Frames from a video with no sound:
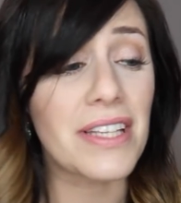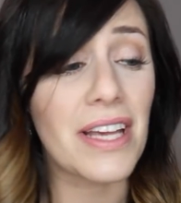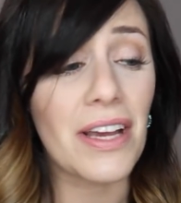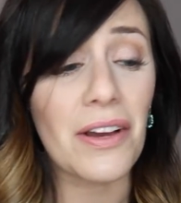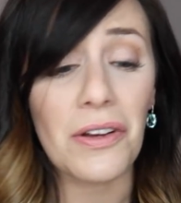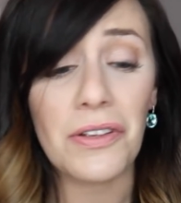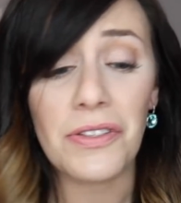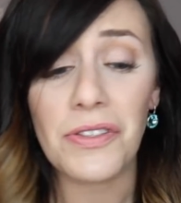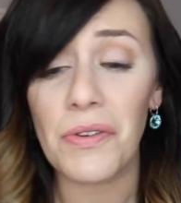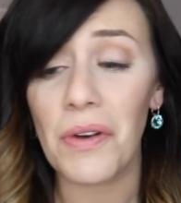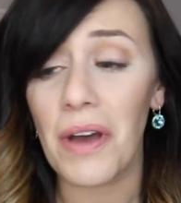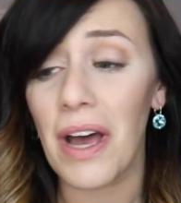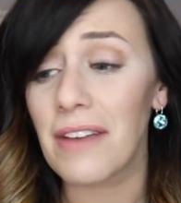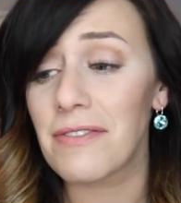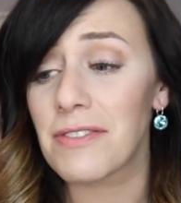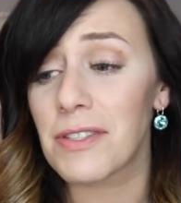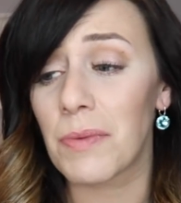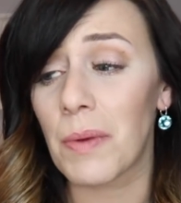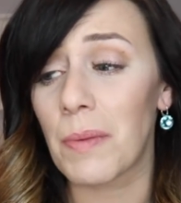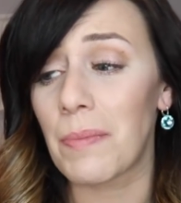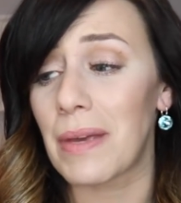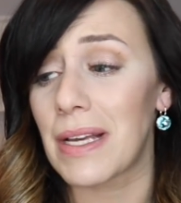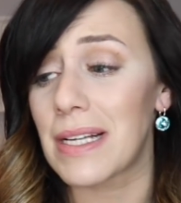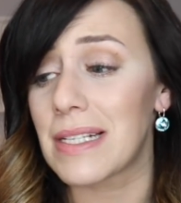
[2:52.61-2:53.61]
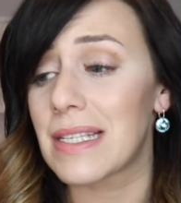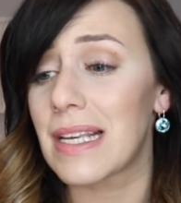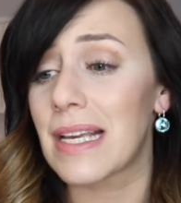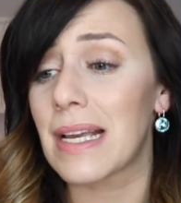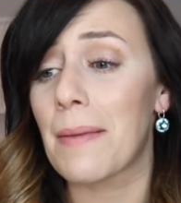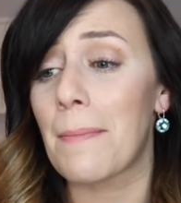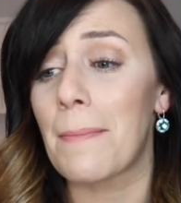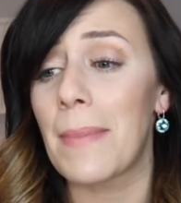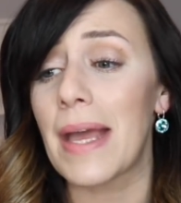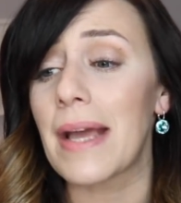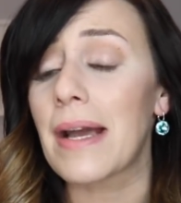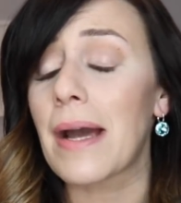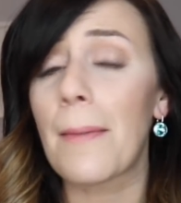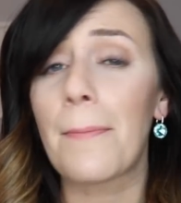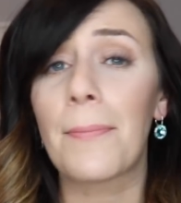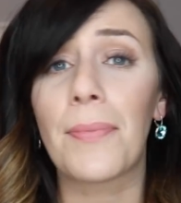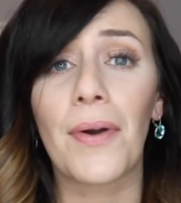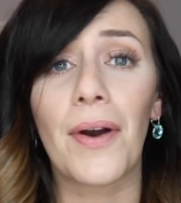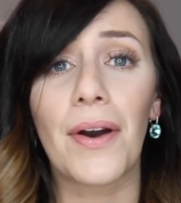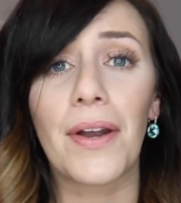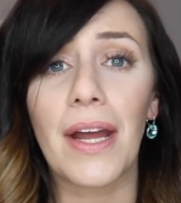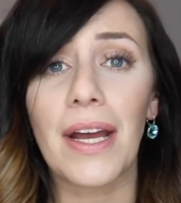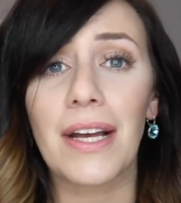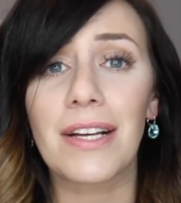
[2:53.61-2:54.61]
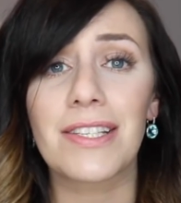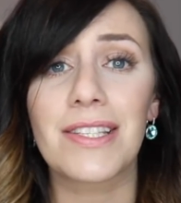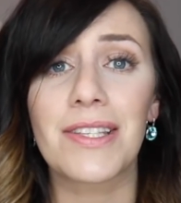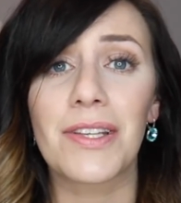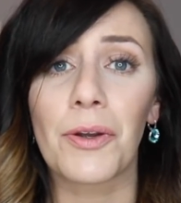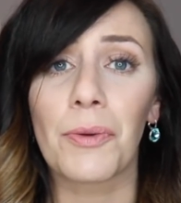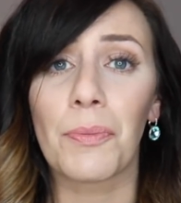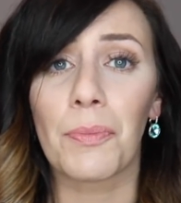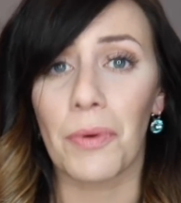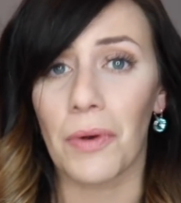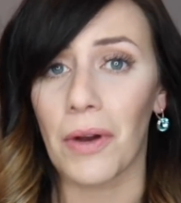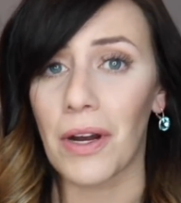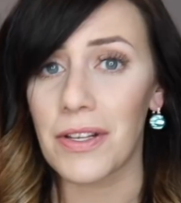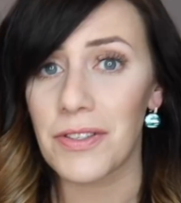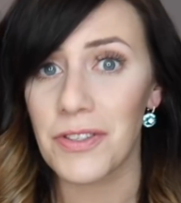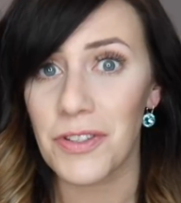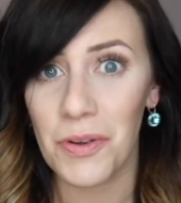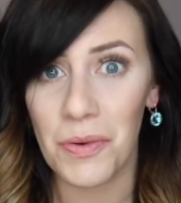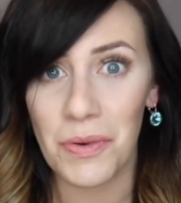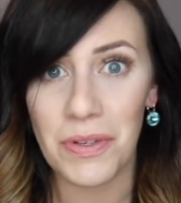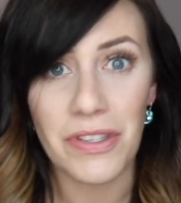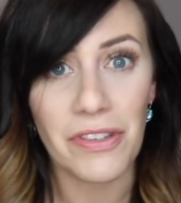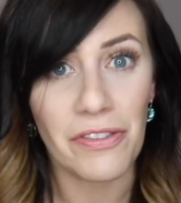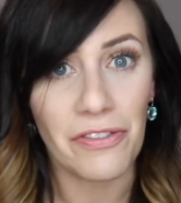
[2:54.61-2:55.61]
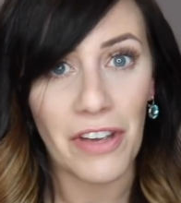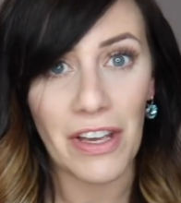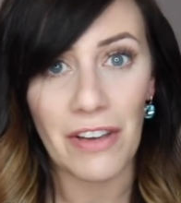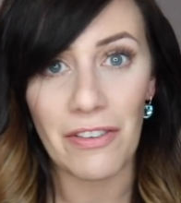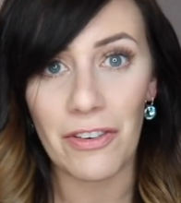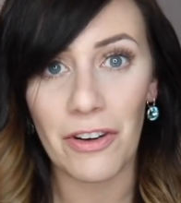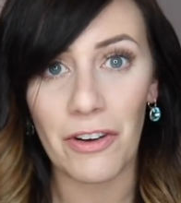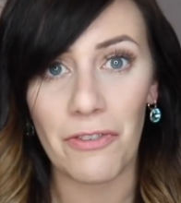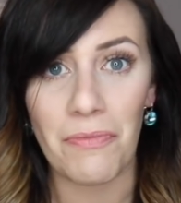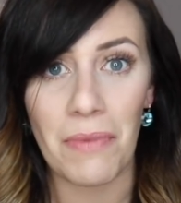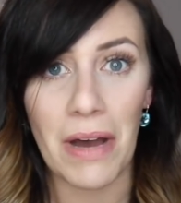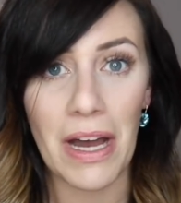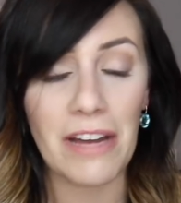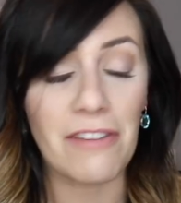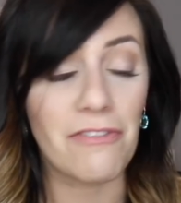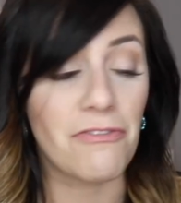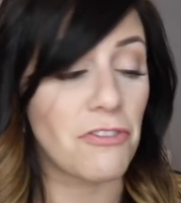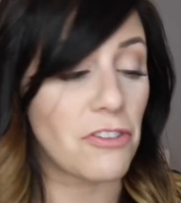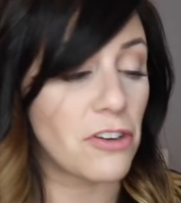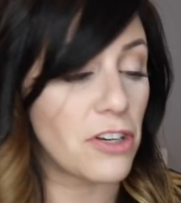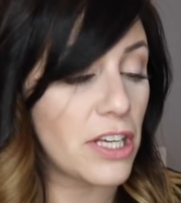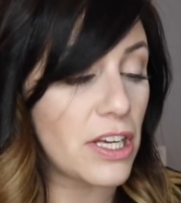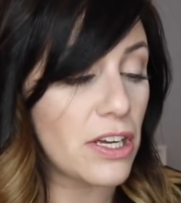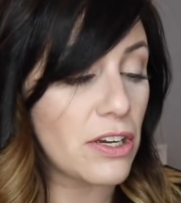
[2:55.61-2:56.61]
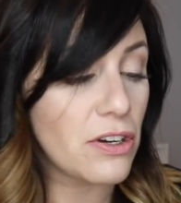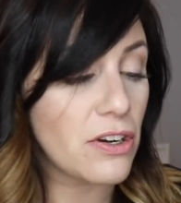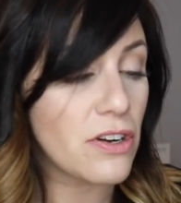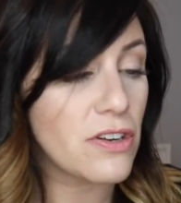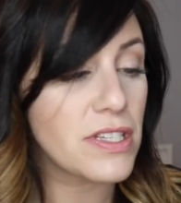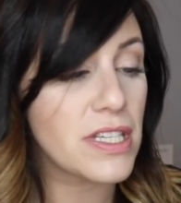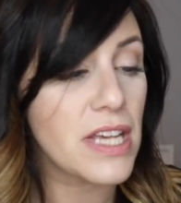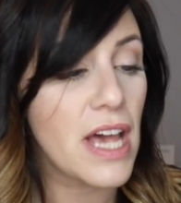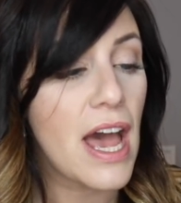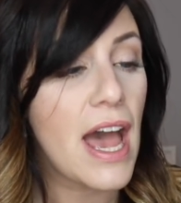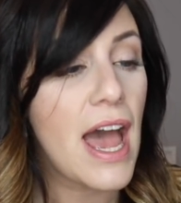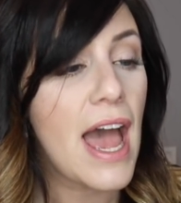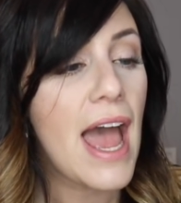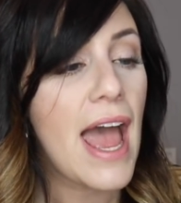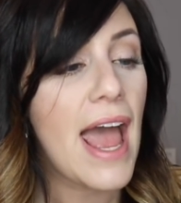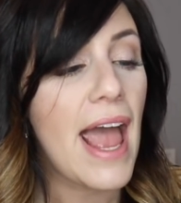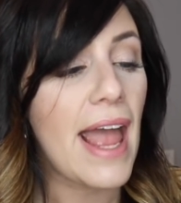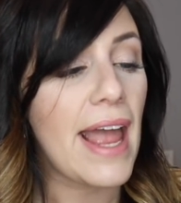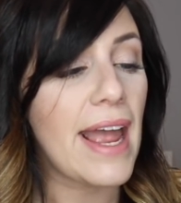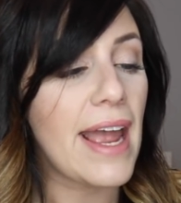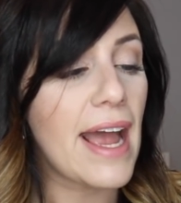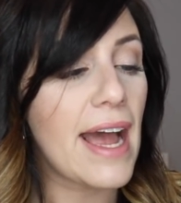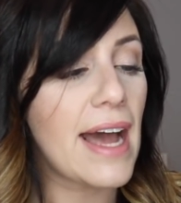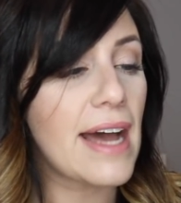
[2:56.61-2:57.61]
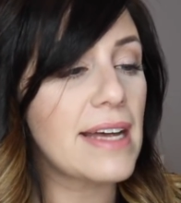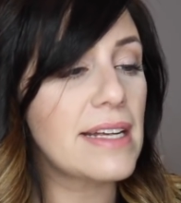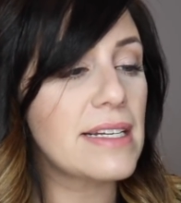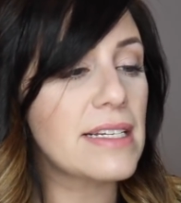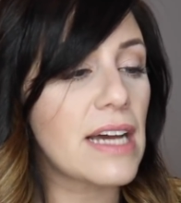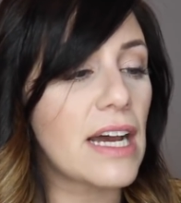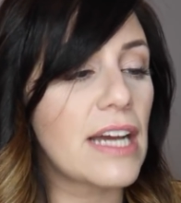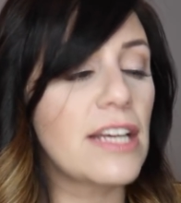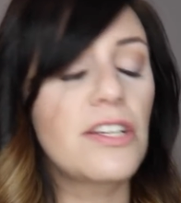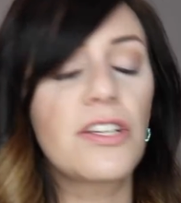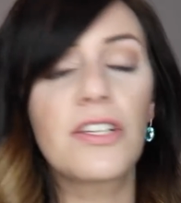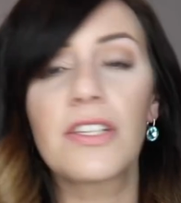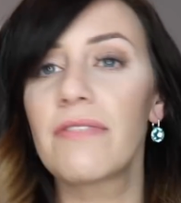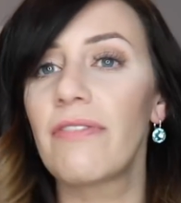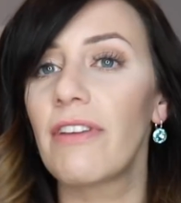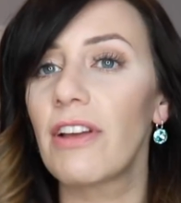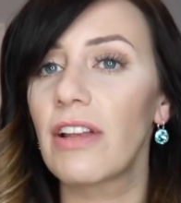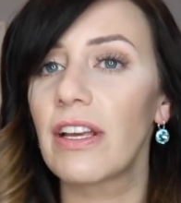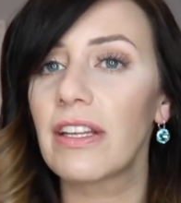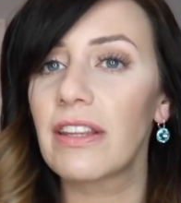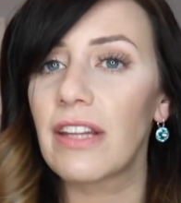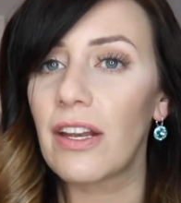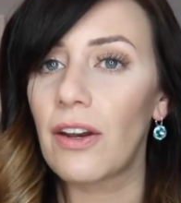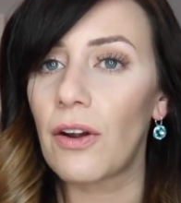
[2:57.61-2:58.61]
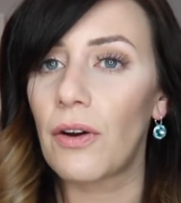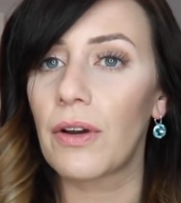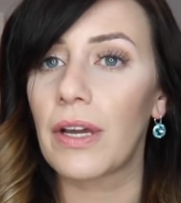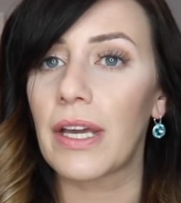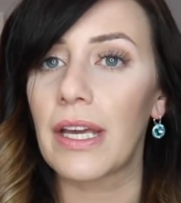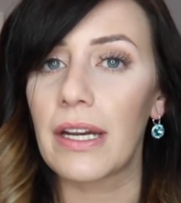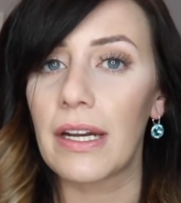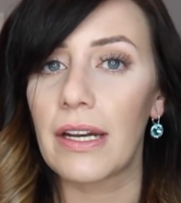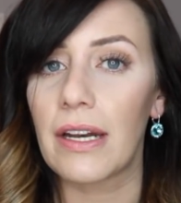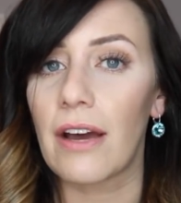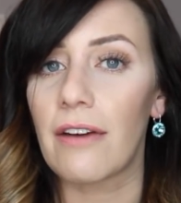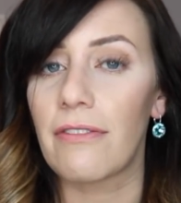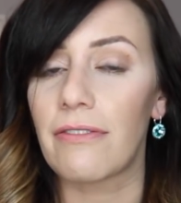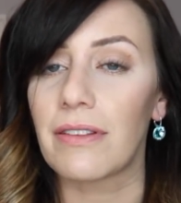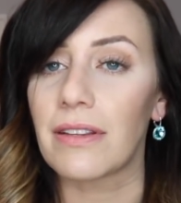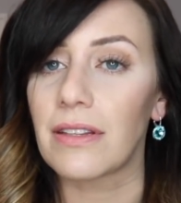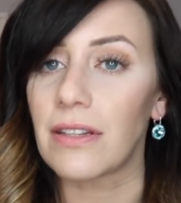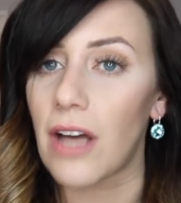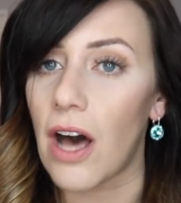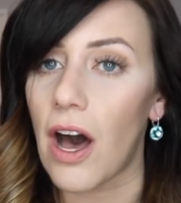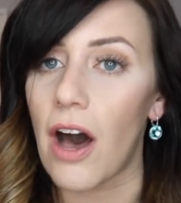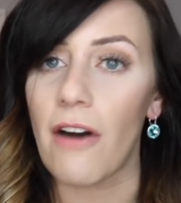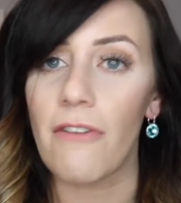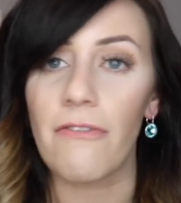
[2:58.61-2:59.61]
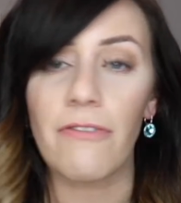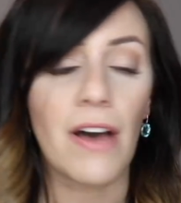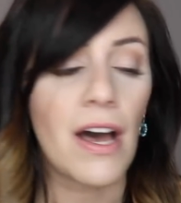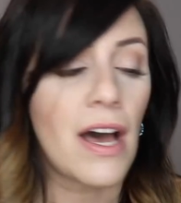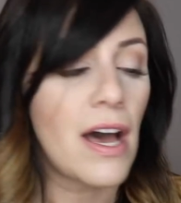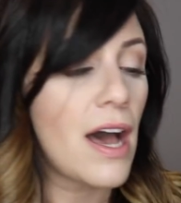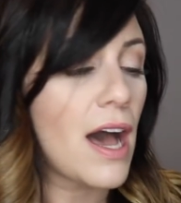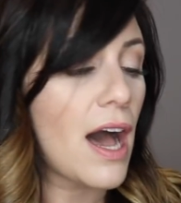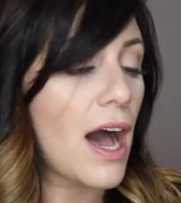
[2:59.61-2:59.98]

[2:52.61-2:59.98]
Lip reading: They also have some amazing makeup products. Their bronzer was a favorite of mine for years, and I just feel like they don't get enough love.